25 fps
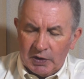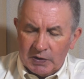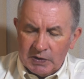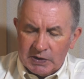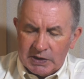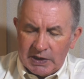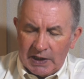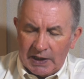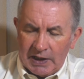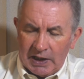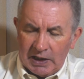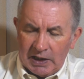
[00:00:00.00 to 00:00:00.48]
on
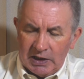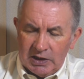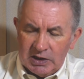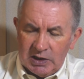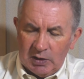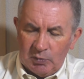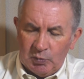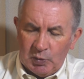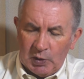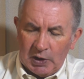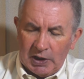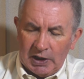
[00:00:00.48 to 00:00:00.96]

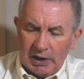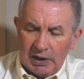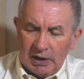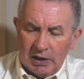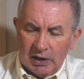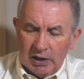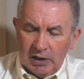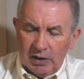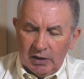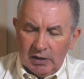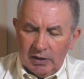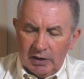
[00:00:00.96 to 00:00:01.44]
1080p.
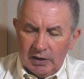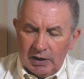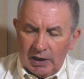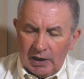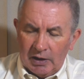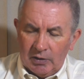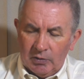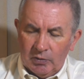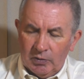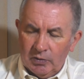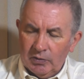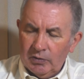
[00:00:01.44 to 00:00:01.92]

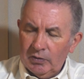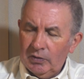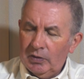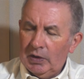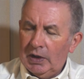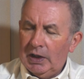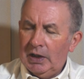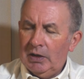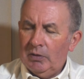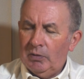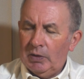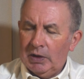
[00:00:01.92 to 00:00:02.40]
Now
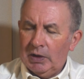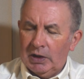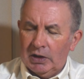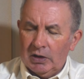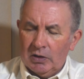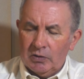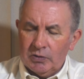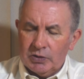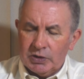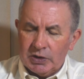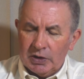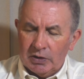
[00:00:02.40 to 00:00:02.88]
here we
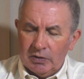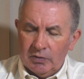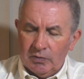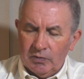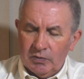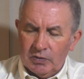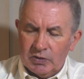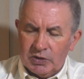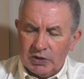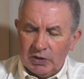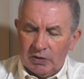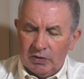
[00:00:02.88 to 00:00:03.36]
go to
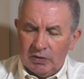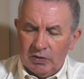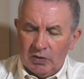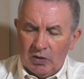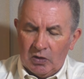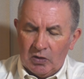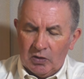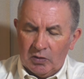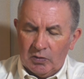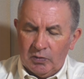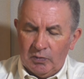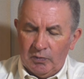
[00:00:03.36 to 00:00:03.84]

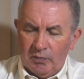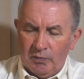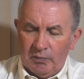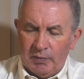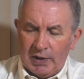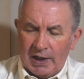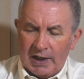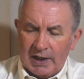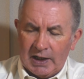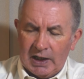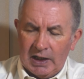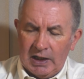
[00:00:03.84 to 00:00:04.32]
knock
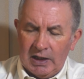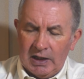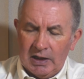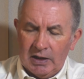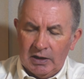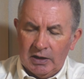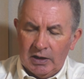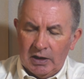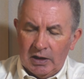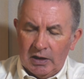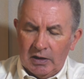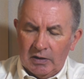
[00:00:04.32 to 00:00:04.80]
back
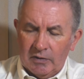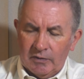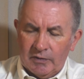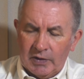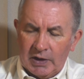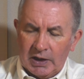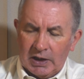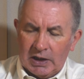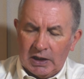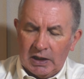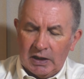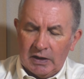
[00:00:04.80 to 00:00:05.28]
here. If
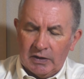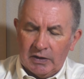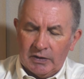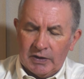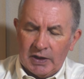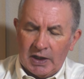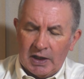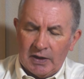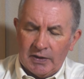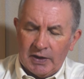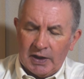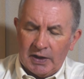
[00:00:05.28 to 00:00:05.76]
I click
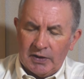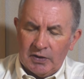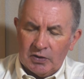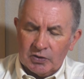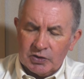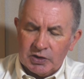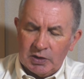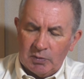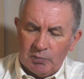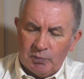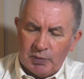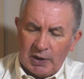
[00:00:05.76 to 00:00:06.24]
that, that
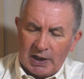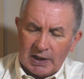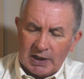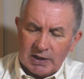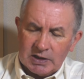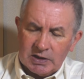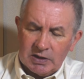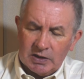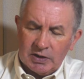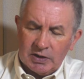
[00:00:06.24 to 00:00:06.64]
knocks it back to